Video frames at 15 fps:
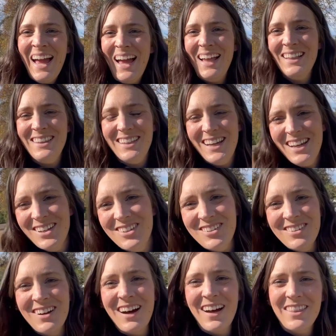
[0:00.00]

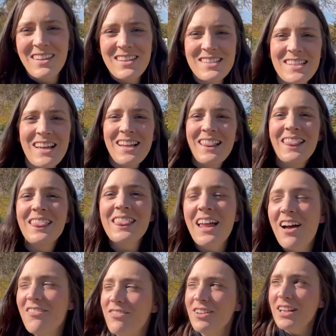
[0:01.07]
Hello! On this
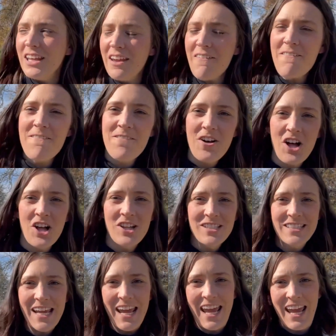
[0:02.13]
lovely fall
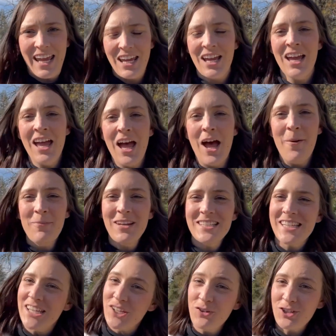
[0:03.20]
day, I'm going to
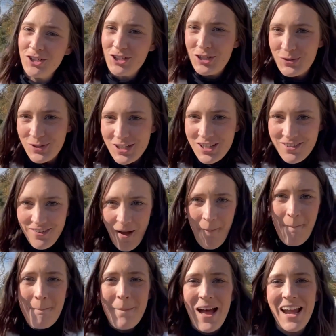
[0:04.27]
take you on a tour
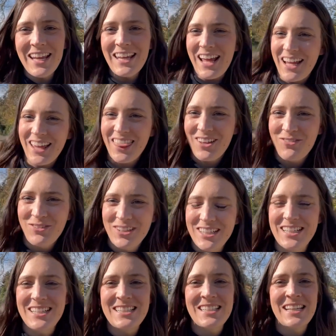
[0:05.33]
of my neck of the woods.